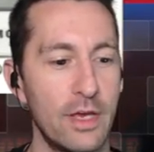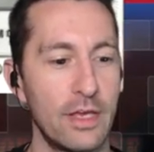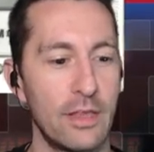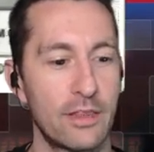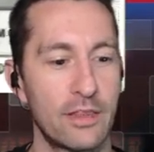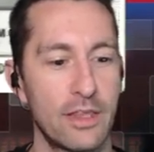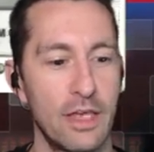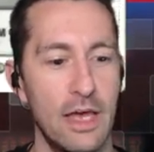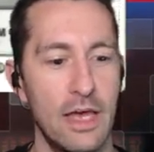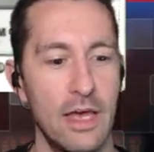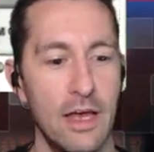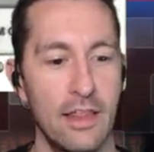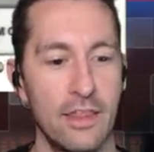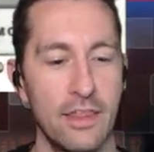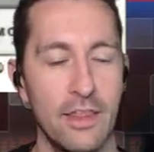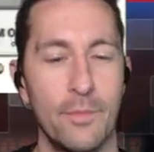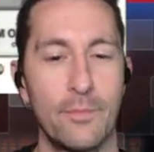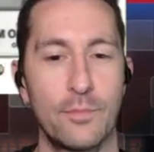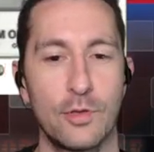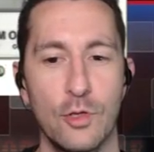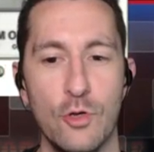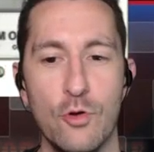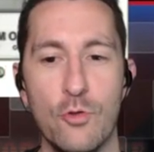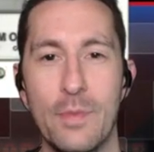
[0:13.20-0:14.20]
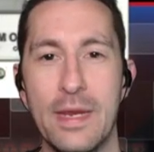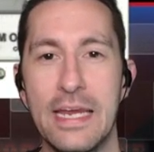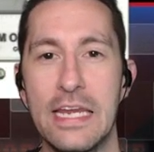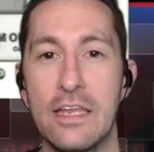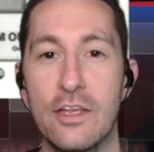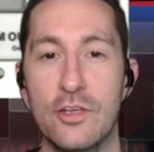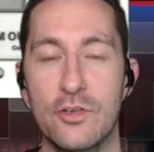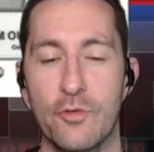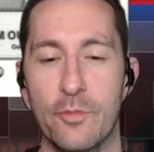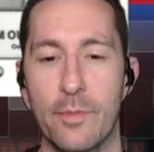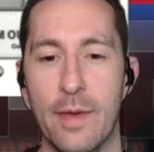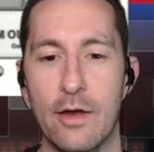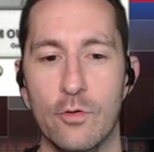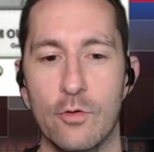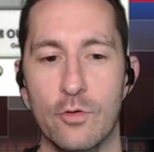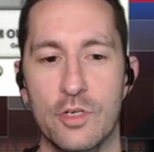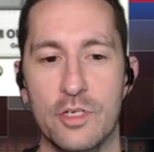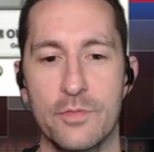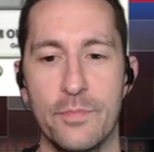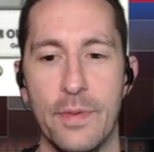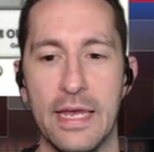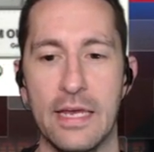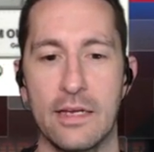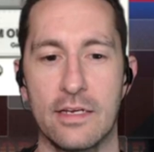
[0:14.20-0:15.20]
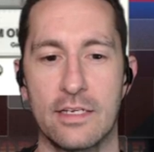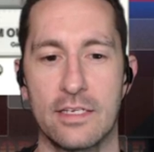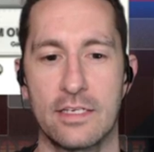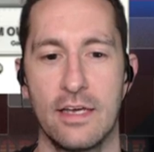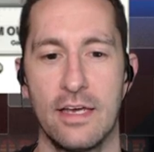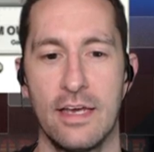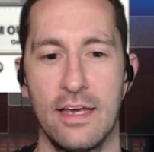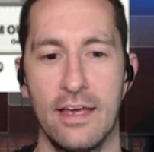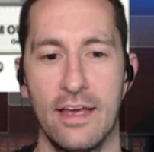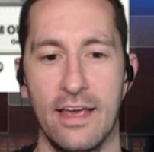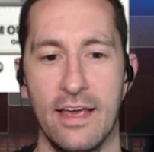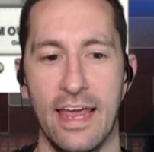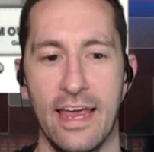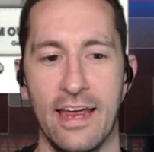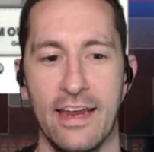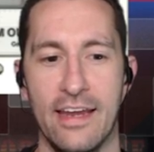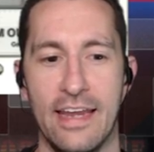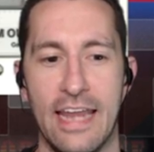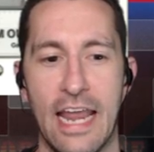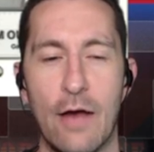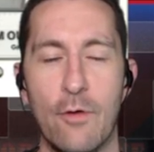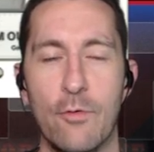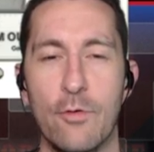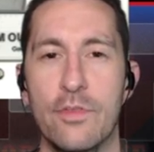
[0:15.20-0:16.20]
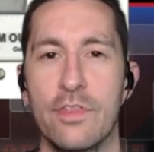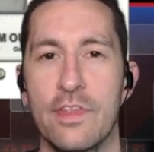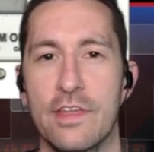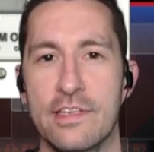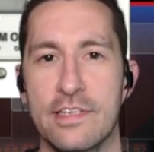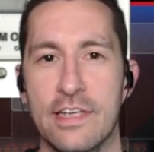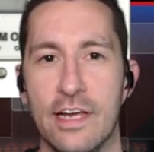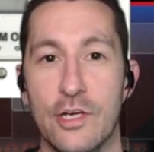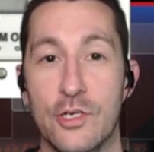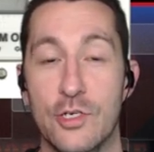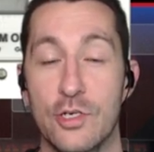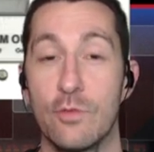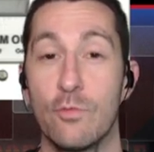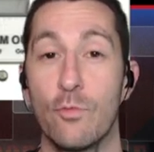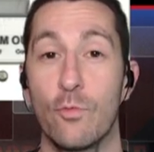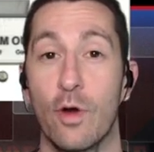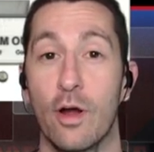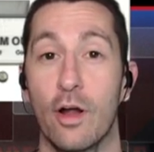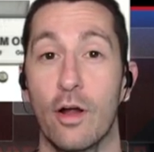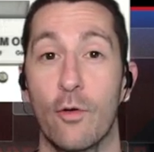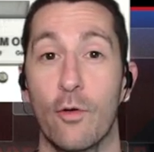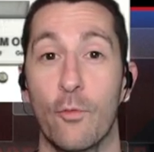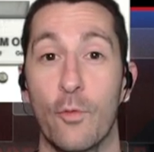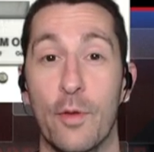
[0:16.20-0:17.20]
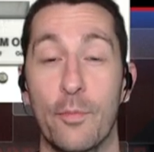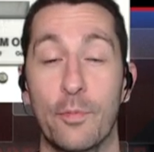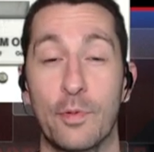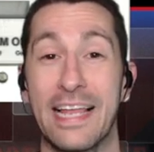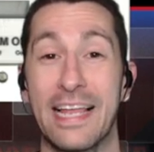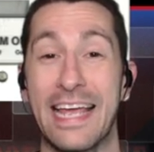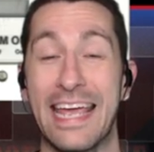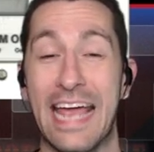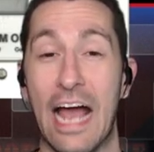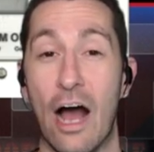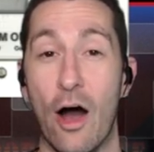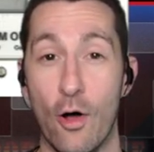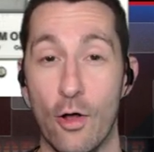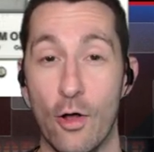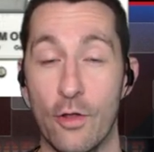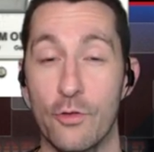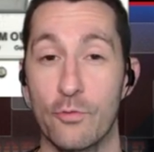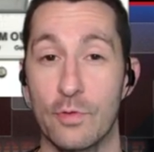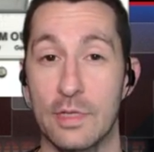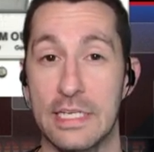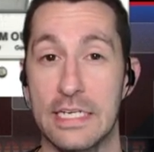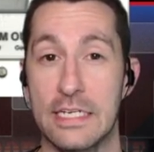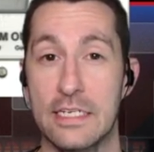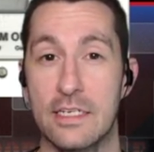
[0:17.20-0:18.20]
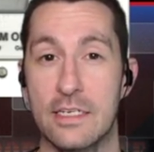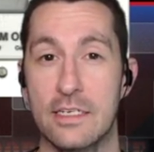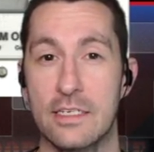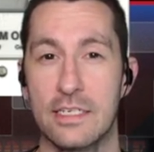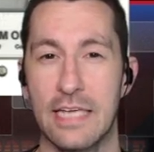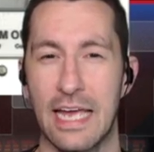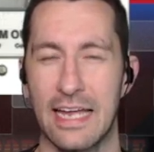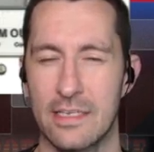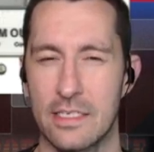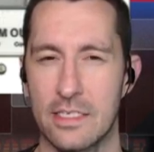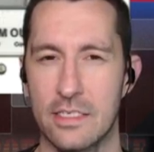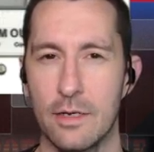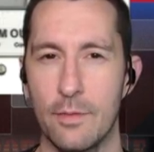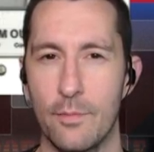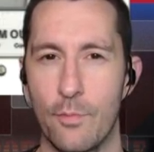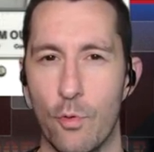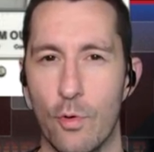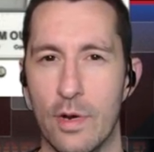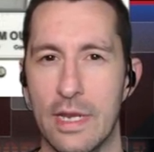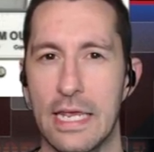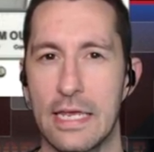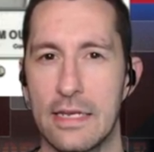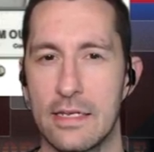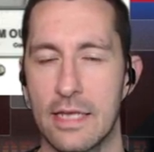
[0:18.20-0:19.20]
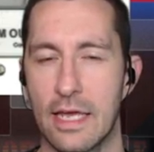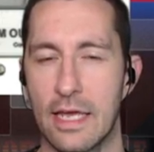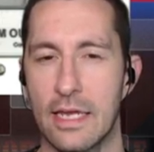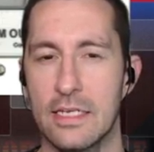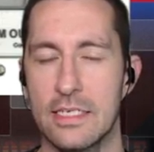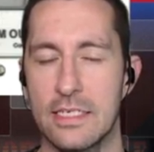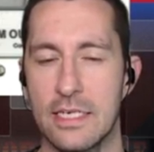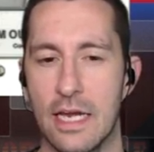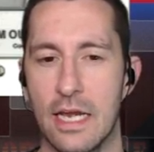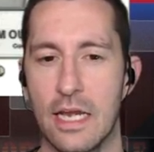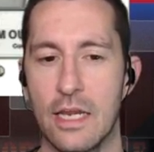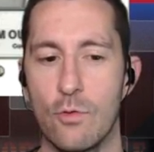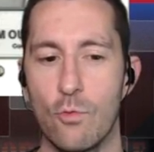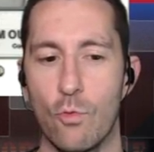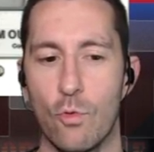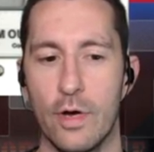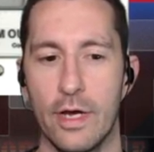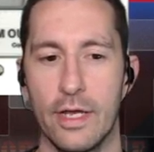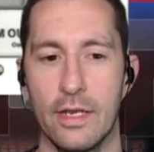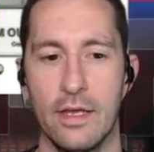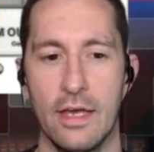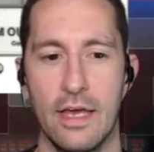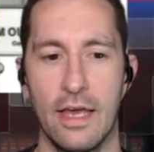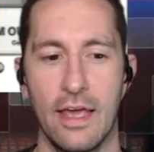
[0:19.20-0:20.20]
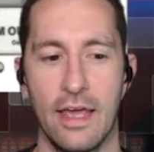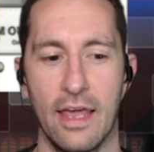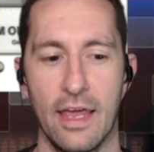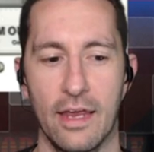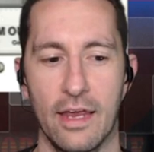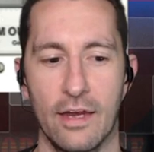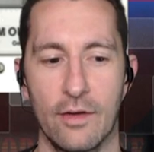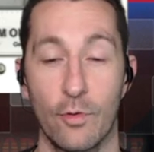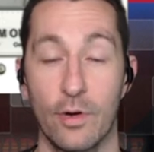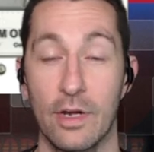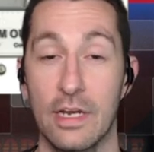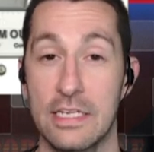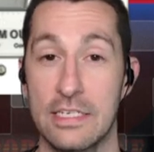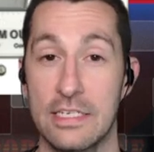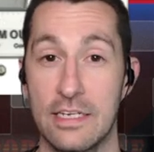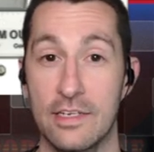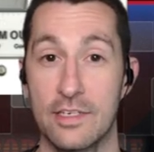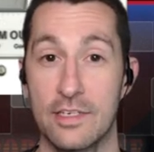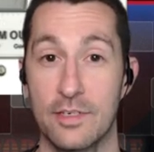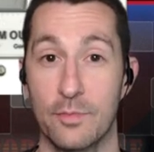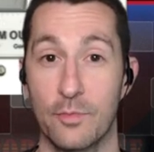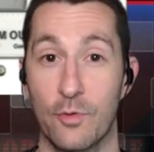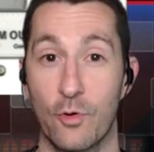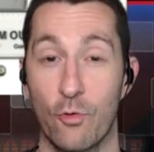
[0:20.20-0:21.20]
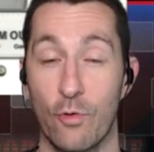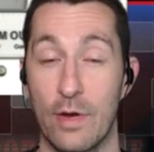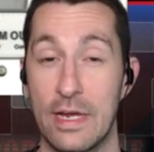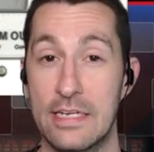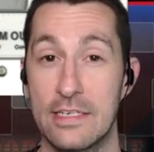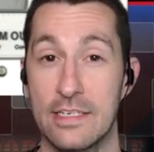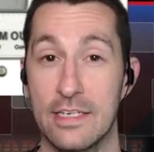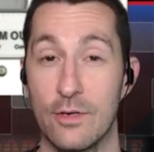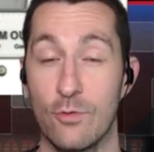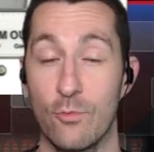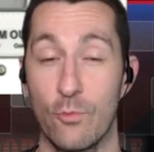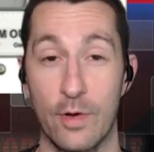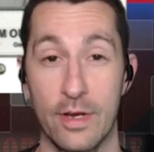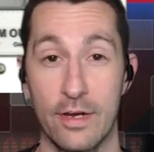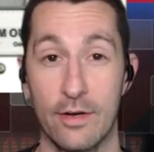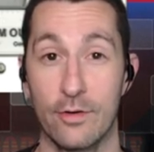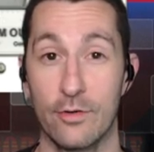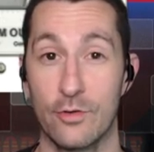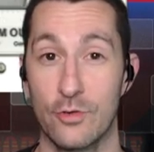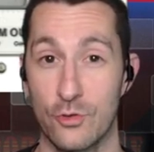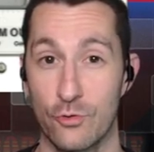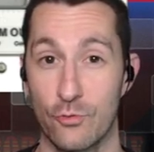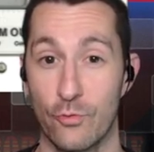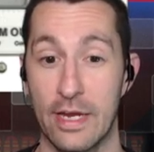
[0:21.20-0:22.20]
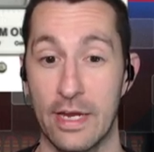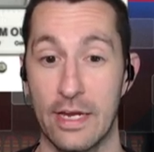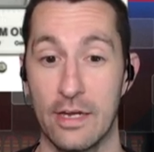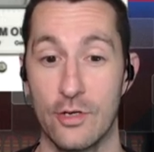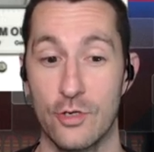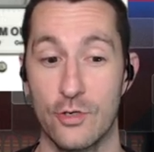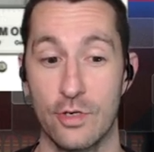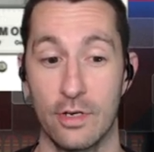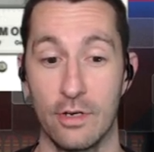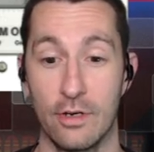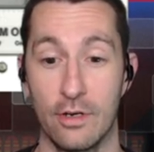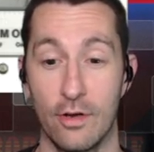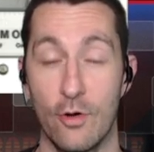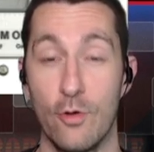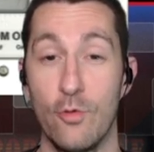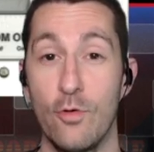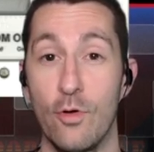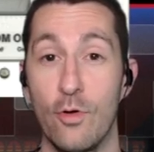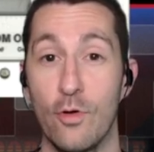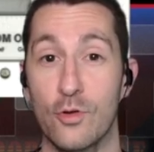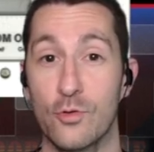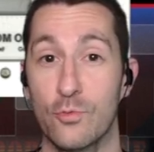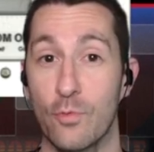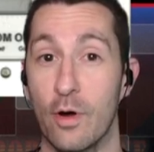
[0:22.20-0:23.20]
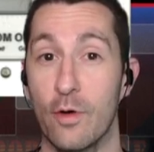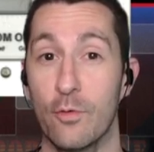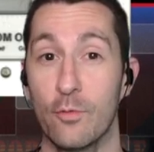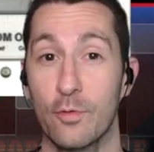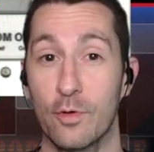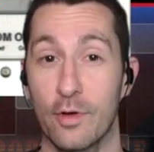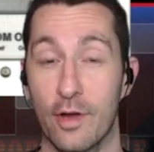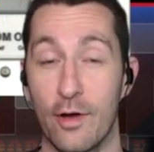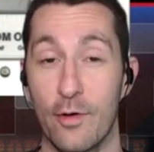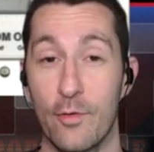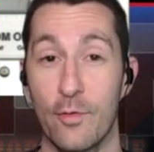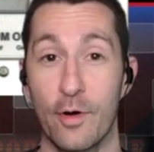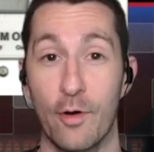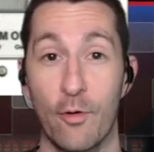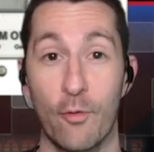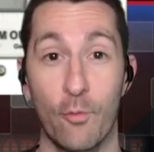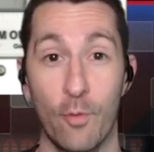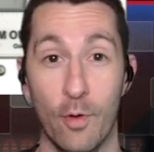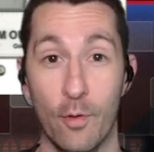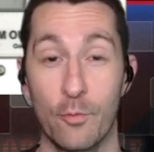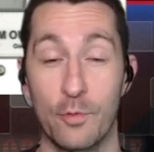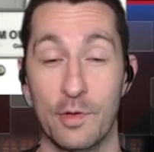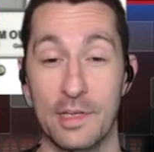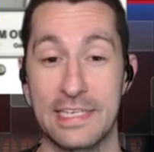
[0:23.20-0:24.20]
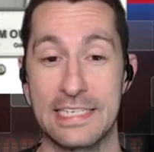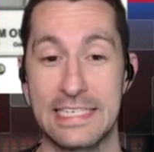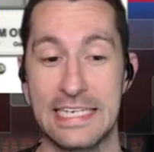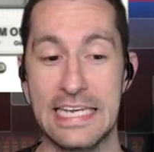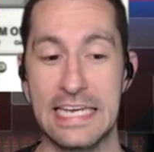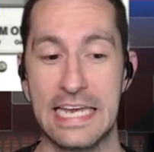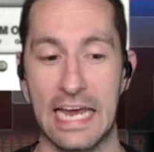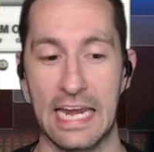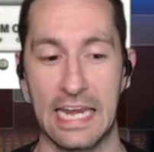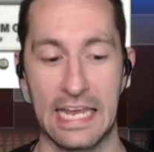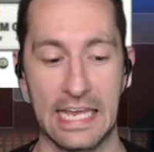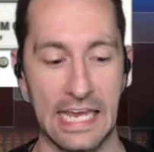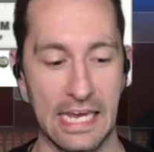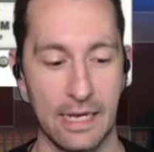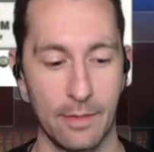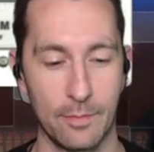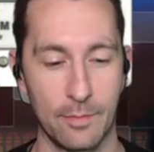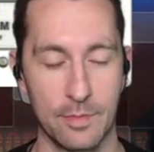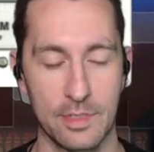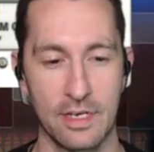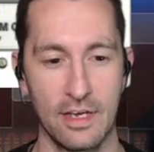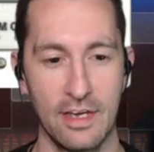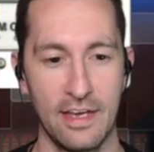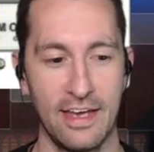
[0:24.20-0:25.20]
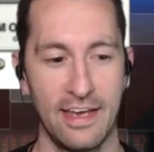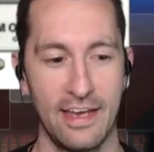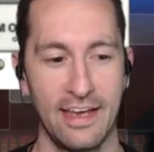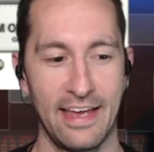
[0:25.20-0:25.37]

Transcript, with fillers: with the Blue Meanies from Outer Space, and now we're in this section where we're playing all the releases at some point in 1981, and we're going to see some crazy, weird, strange, and who knows where we'll go or what we'll see kind of games.